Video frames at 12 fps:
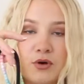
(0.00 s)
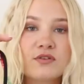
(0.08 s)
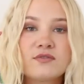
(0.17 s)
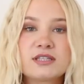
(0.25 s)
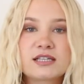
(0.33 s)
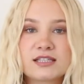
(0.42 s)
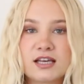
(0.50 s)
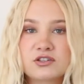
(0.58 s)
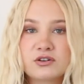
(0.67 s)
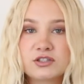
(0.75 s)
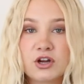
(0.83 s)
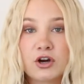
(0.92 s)
Both of these
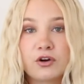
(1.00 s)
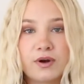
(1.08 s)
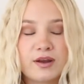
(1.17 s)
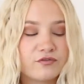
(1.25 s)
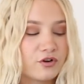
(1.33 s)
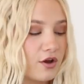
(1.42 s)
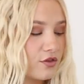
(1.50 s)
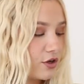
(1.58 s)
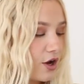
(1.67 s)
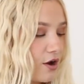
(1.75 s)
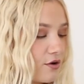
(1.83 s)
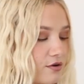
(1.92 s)
accessories are great for on the
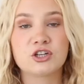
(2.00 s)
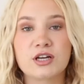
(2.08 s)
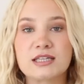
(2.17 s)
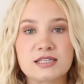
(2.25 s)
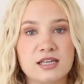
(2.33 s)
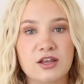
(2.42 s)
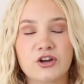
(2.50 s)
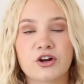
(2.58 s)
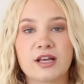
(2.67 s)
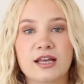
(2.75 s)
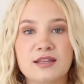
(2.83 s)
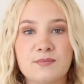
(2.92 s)
go. During this sale, you're
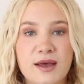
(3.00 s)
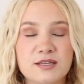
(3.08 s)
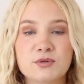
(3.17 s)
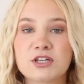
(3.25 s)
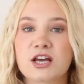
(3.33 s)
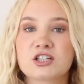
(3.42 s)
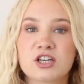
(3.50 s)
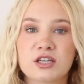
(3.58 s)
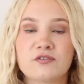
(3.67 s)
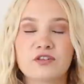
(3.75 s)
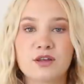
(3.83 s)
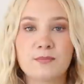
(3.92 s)
gonna get the best
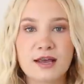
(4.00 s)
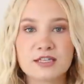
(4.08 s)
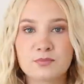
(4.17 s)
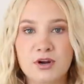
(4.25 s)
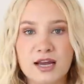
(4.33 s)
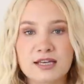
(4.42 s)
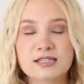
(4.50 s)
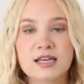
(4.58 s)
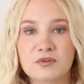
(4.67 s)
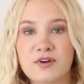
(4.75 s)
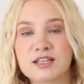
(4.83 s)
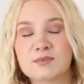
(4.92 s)
protection for the best price,
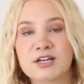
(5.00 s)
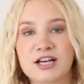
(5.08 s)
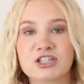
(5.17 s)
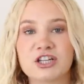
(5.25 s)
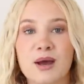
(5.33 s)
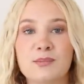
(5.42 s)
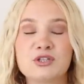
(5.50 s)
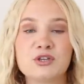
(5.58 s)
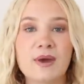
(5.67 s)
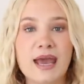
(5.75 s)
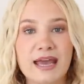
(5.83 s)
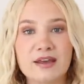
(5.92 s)
it provides protection up
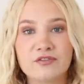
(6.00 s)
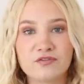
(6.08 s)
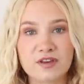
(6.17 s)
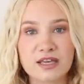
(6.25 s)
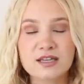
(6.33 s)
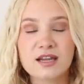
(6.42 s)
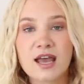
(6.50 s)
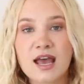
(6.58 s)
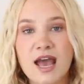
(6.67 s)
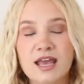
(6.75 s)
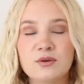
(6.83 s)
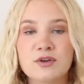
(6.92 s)
to eight feet,
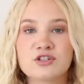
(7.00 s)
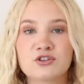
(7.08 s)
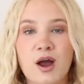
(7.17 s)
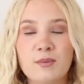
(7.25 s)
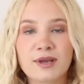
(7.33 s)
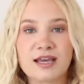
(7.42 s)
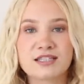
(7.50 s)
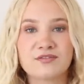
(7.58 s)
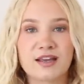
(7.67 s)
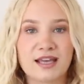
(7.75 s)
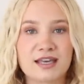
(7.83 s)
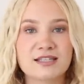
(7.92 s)
and you can drop
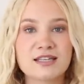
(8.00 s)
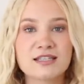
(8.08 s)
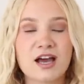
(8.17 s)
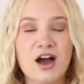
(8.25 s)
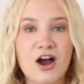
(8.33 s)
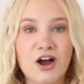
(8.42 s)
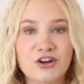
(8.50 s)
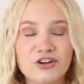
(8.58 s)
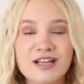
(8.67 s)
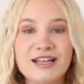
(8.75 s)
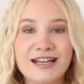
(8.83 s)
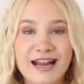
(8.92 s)
CASETiFY cases
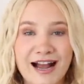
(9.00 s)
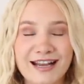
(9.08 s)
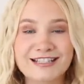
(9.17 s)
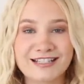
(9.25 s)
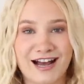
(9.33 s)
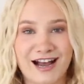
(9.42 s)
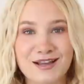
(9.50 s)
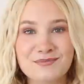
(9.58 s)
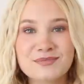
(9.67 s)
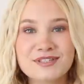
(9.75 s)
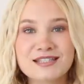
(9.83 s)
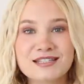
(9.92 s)
109
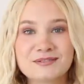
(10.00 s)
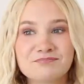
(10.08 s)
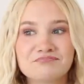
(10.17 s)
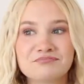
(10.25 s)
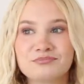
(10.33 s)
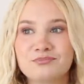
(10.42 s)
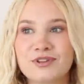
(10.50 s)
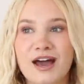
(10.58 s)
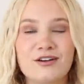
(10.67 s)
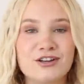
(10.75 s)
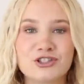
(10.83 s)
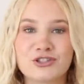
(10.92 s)
times
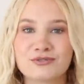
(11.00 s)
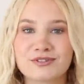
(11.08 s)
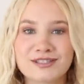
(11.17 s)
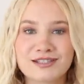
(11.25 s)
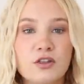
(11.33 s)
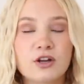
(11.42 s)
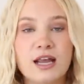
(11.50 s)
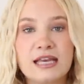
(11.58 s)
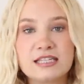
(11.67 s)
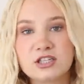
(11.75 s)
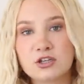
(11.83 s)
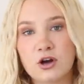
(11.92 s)
without issues. Their
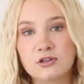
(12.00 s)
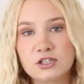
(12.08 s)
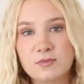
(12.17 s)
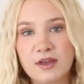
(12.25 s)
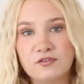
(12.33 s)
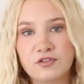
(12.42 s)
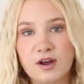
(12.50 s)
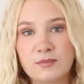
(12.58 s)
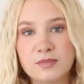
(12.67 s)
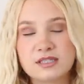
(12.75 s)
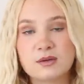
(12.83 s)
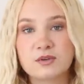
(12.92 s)
cases are also made
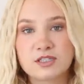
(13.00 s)
from some